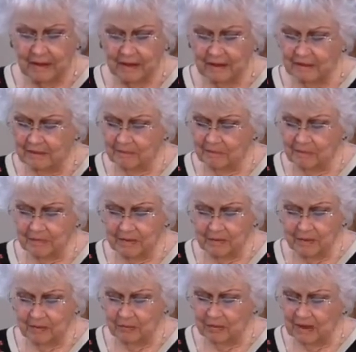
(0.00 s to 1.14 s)

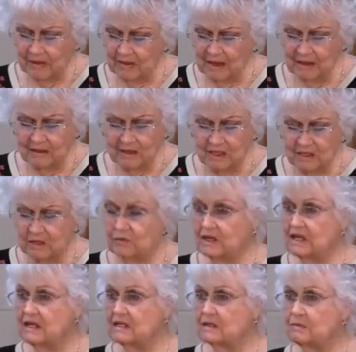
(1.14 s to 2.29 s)
That just
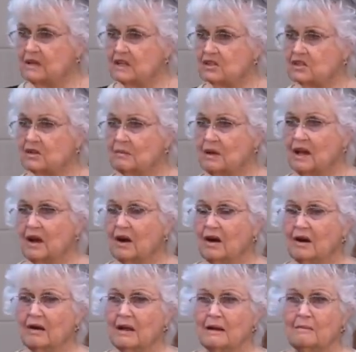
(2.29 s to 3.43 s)
really speaks to my
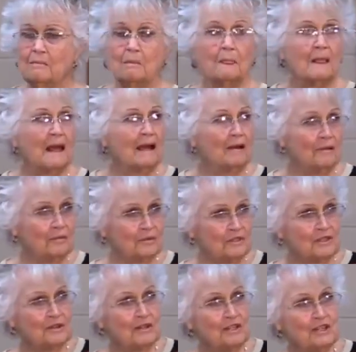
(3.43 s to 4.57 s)
heart. And I
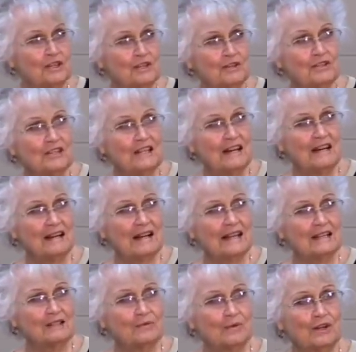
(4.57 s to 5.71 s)
was noticing your stained
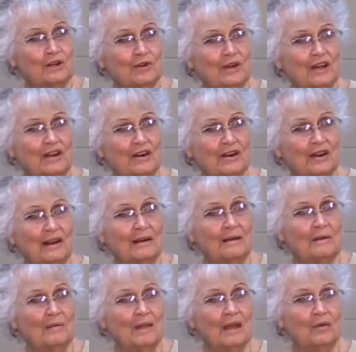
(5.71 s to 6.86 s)
glass window here, and
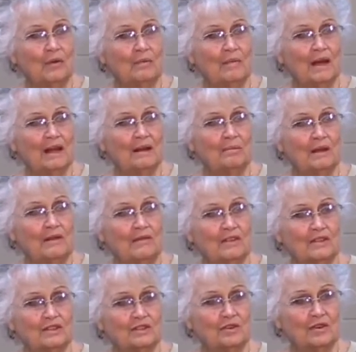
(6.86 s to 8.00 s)
it reminded me of
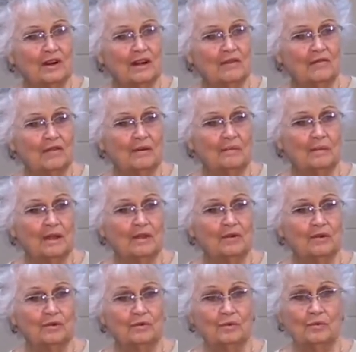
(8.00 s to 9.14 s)
the story of the
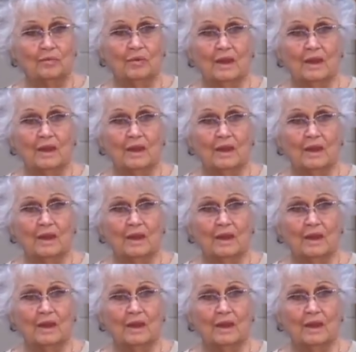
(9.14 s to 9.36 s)
mother who